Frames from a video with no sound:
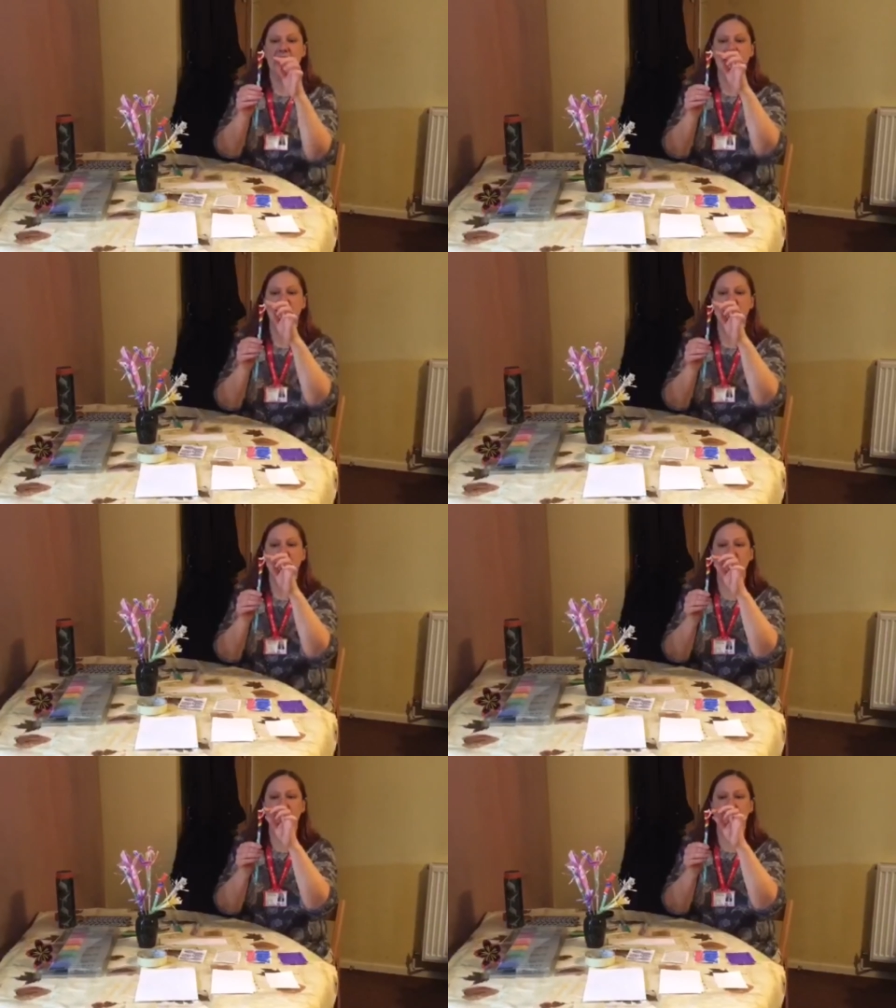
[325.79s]
And
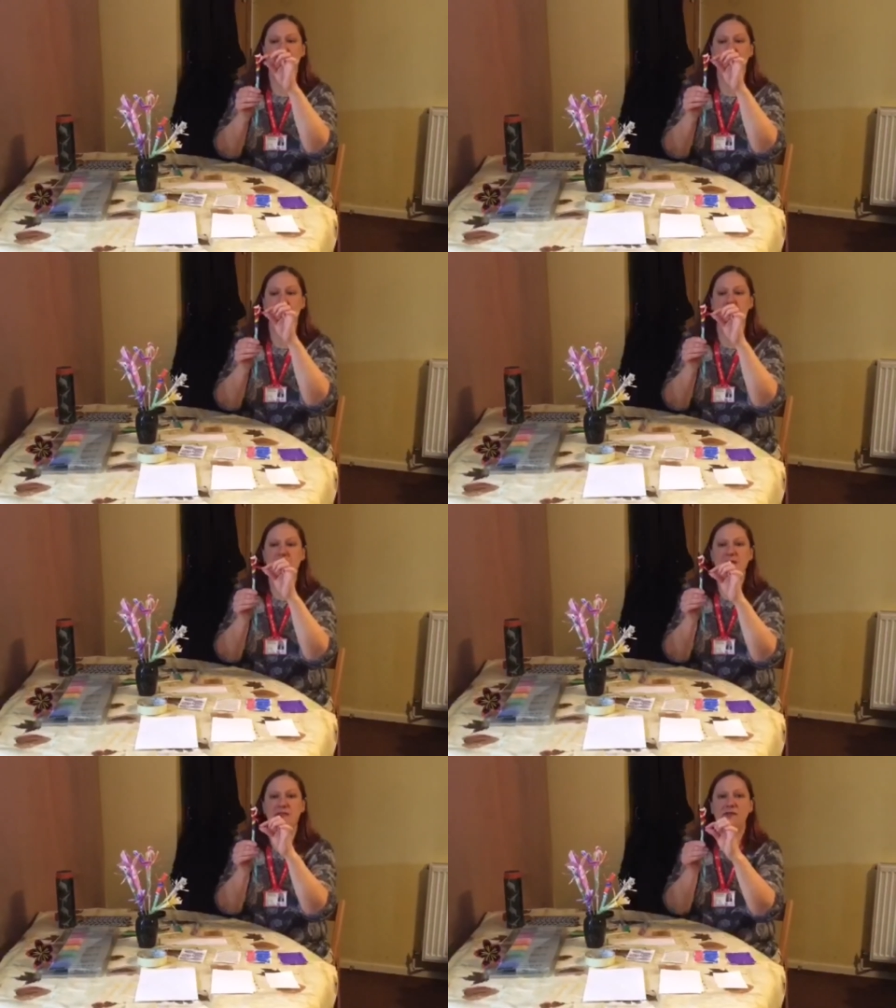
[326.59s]
then we're
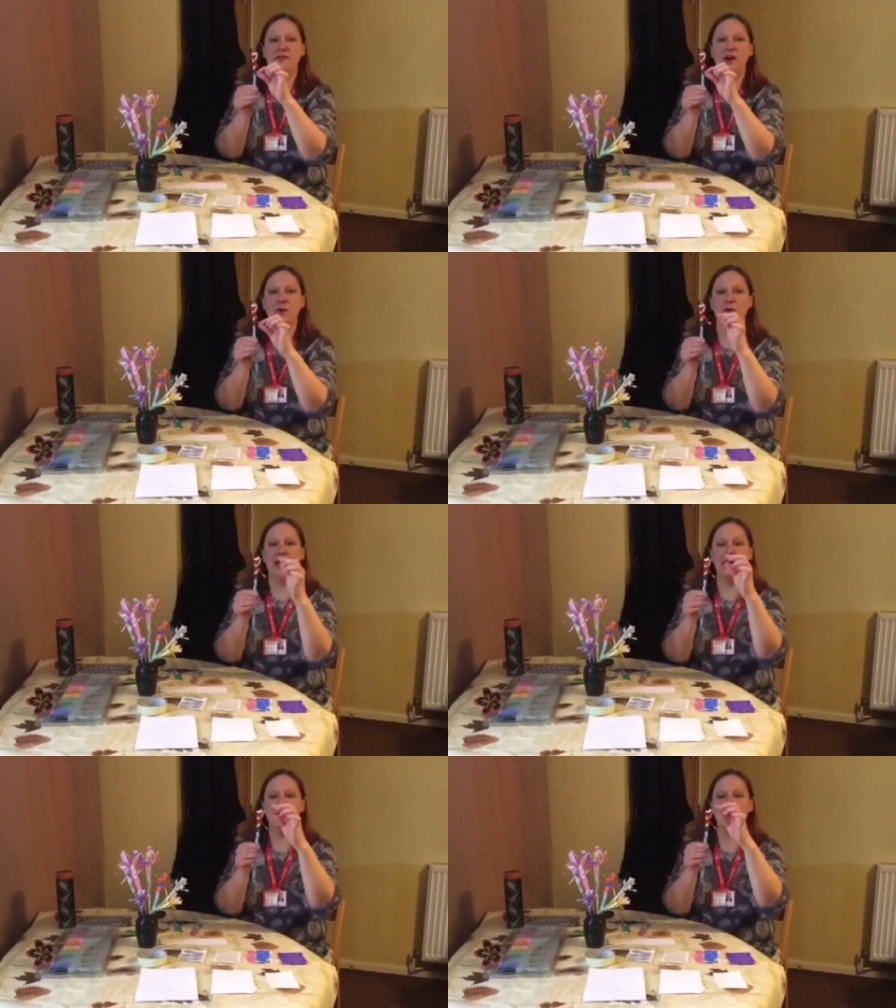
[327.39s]
going to fold
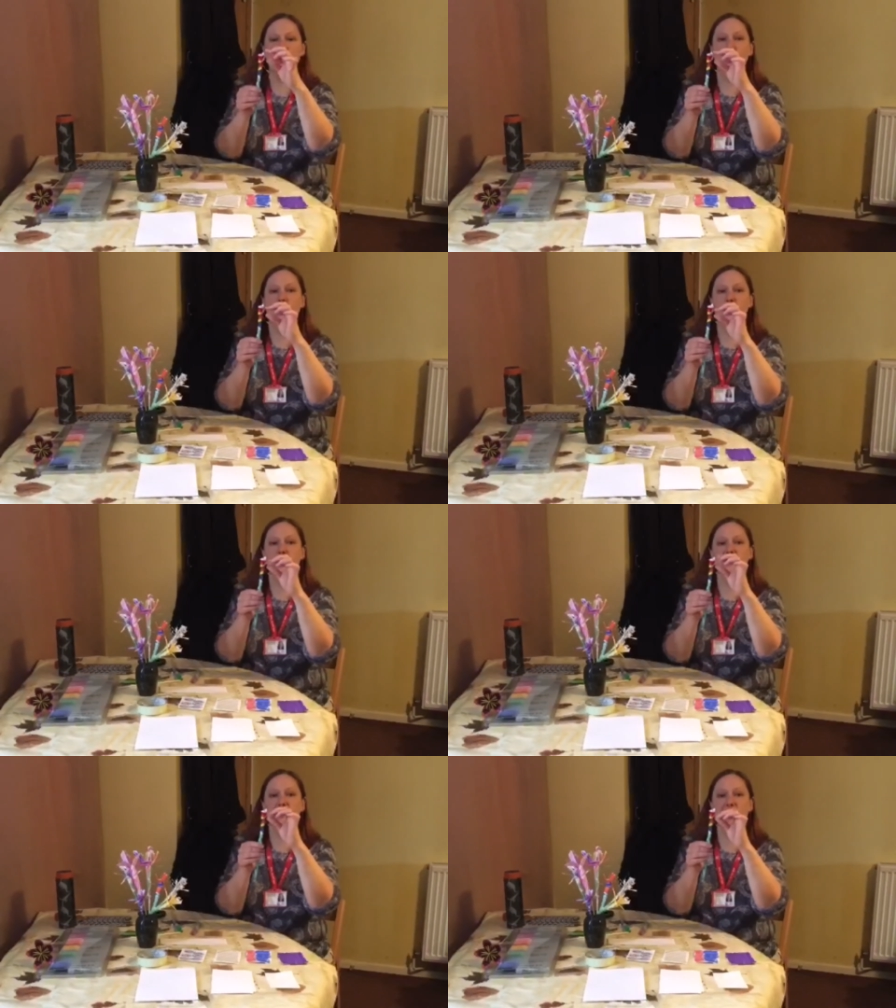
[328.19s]
out
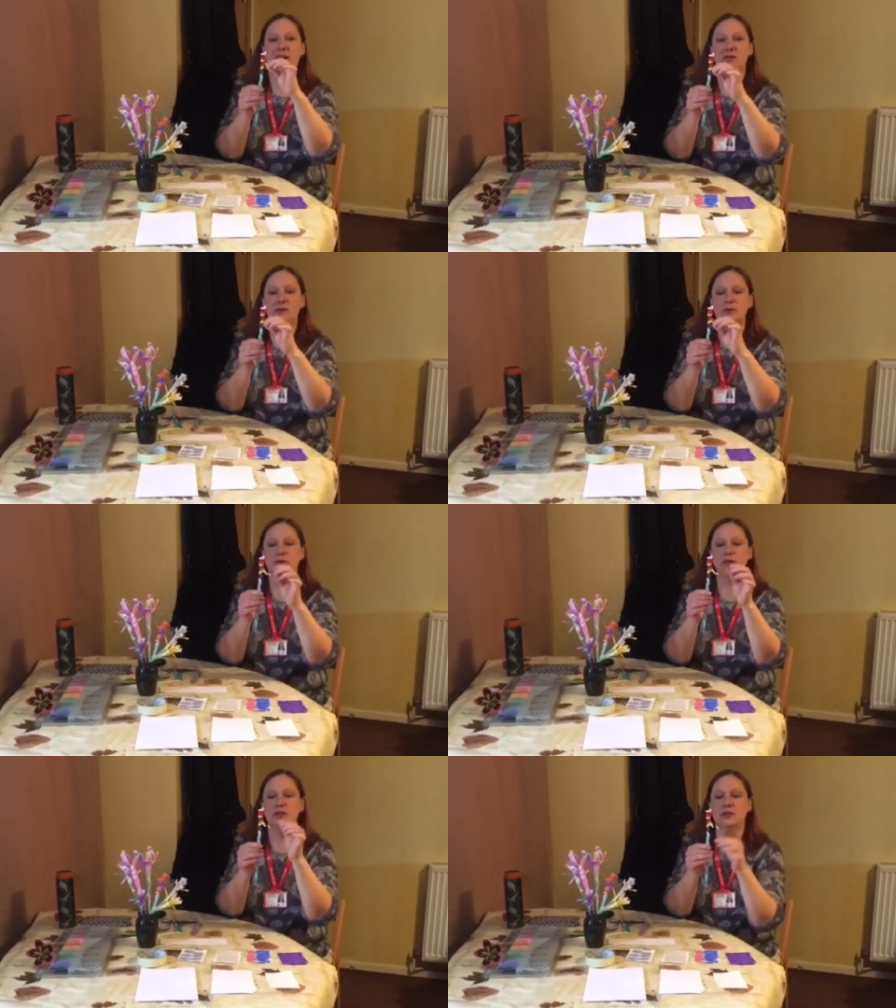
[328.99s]
all of the
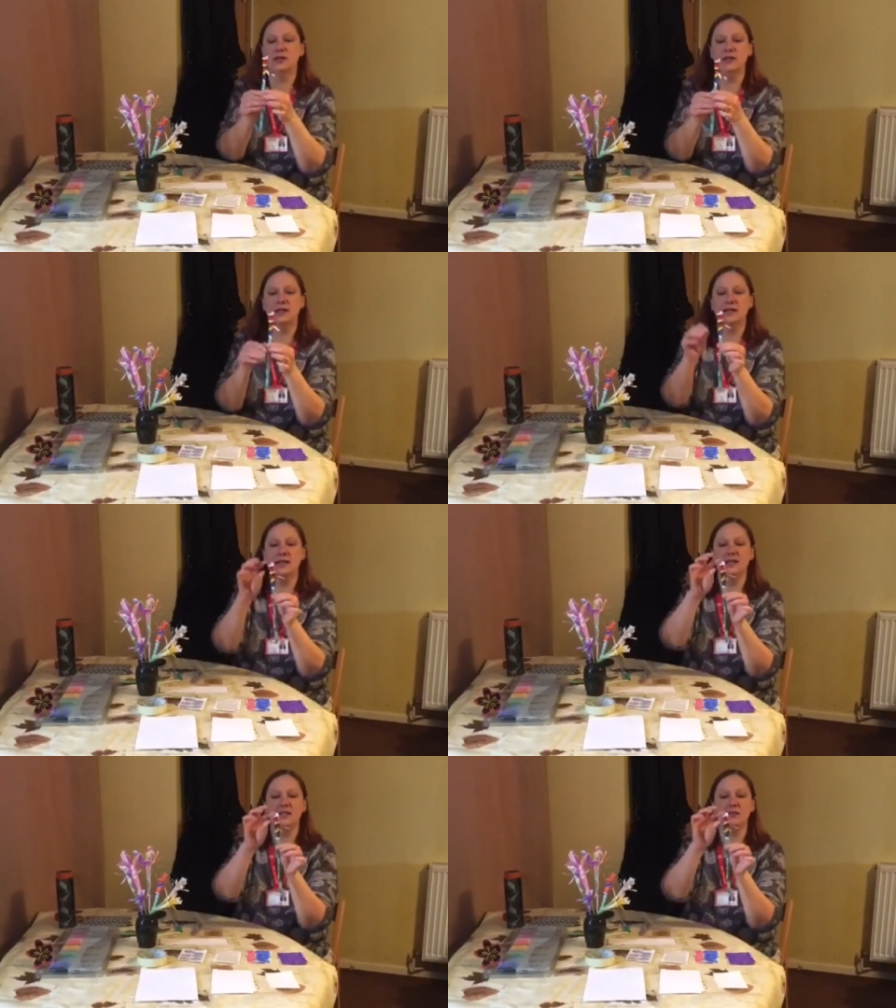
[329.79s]
petals
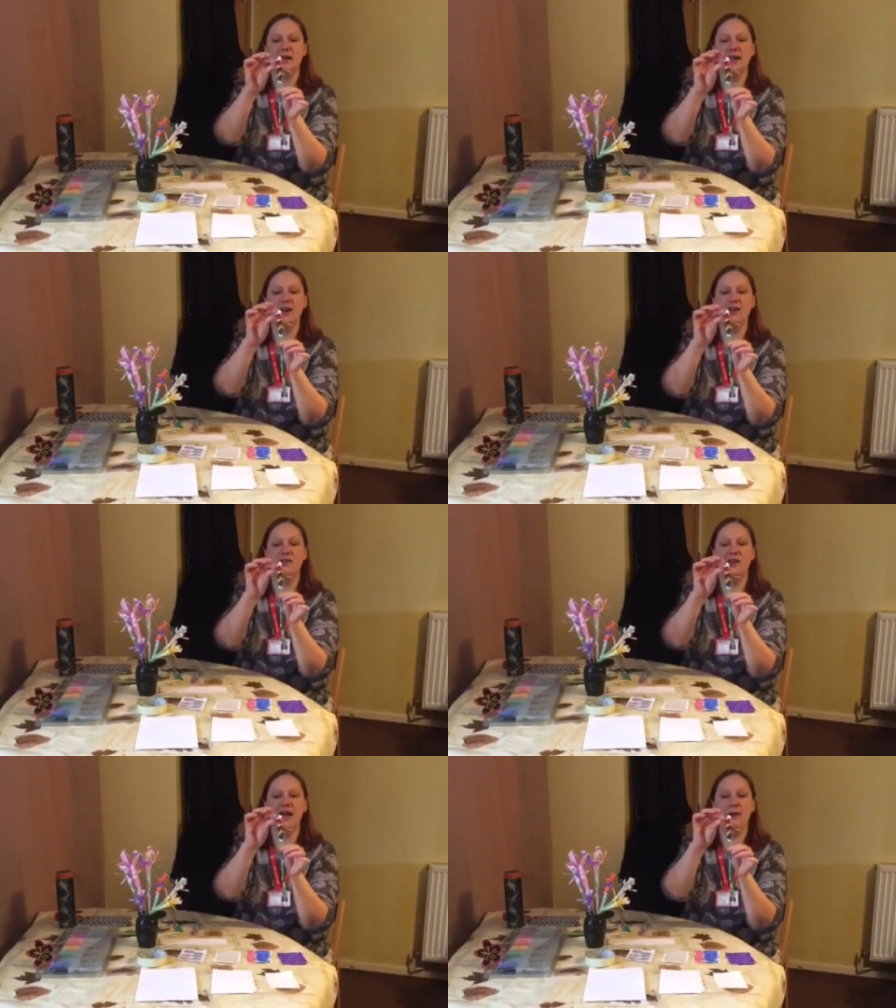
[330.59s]
to make our
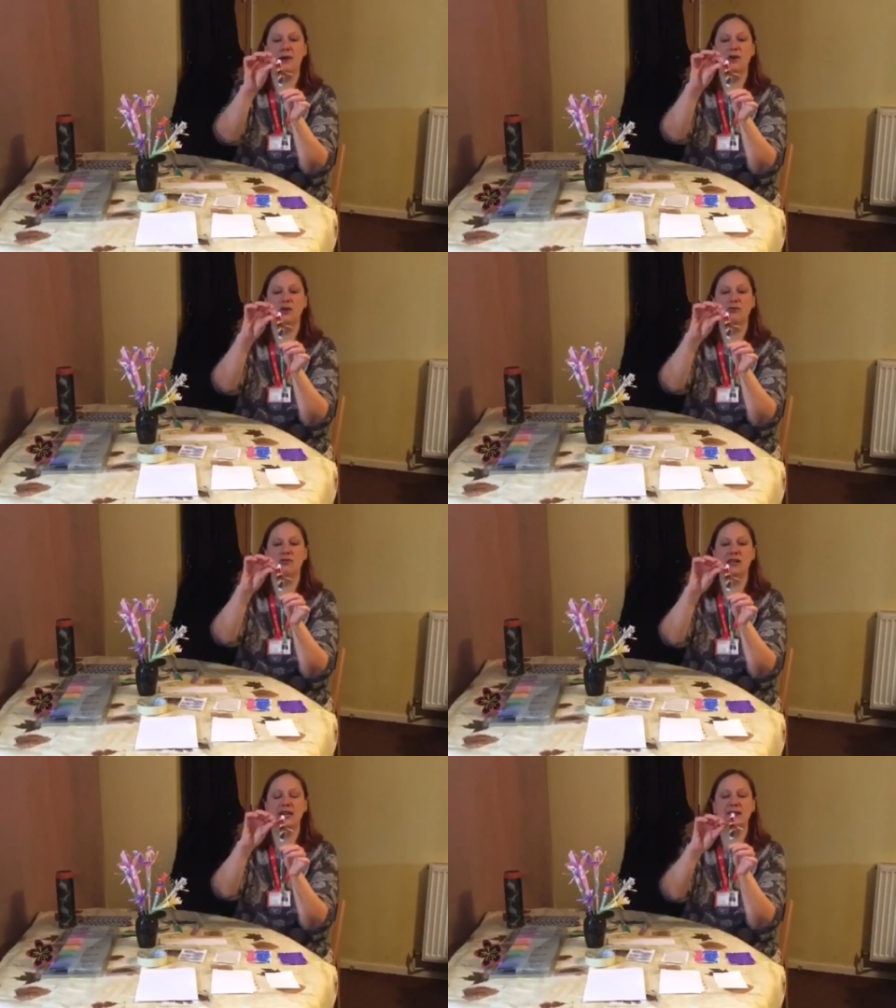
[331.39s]
flower look
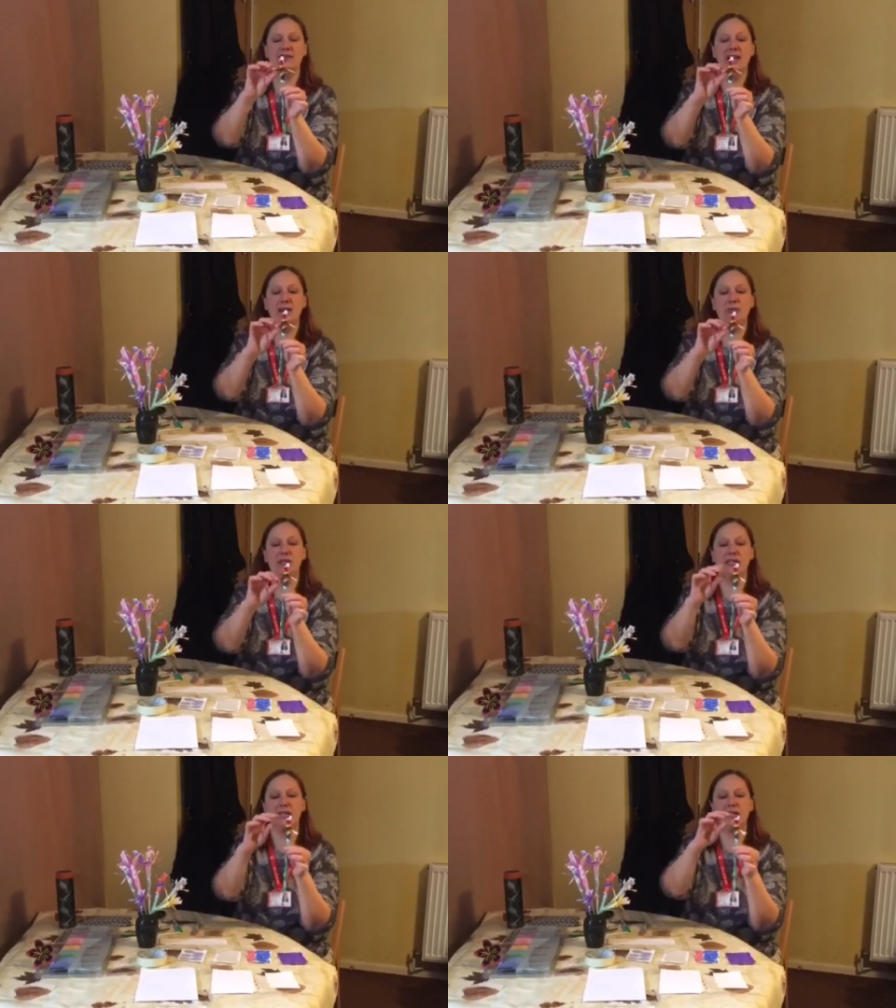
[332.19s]
really, really
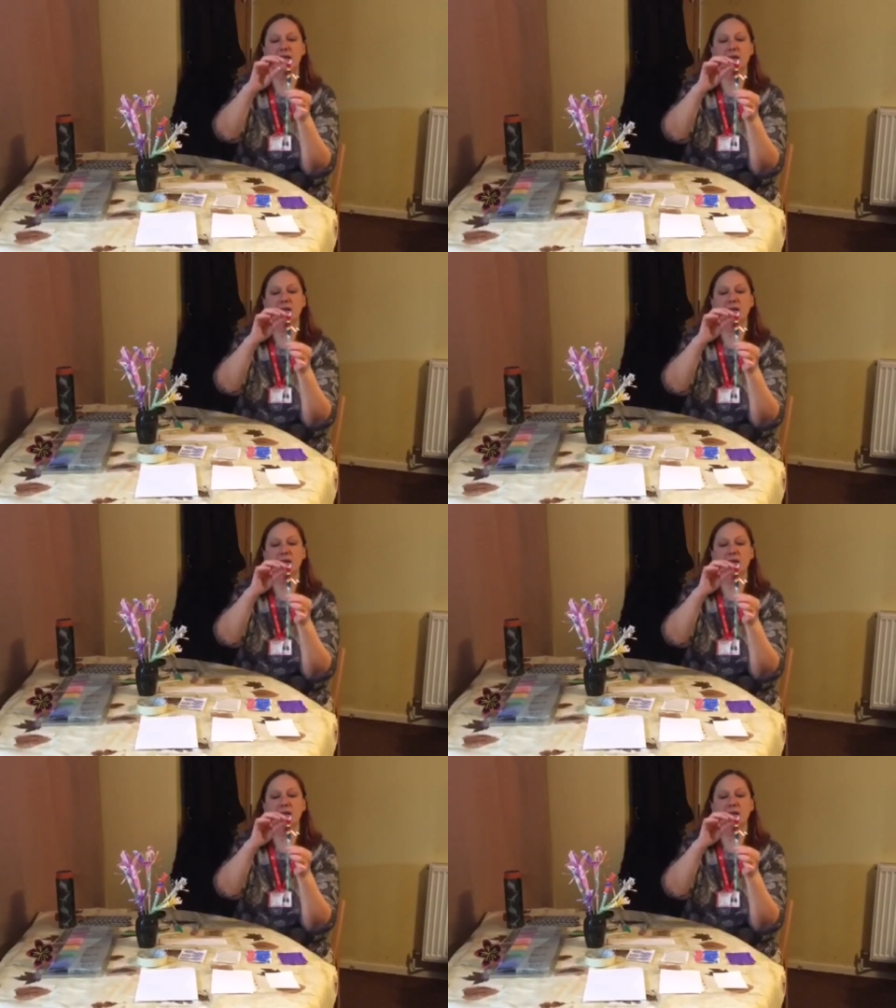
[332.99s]
pretty.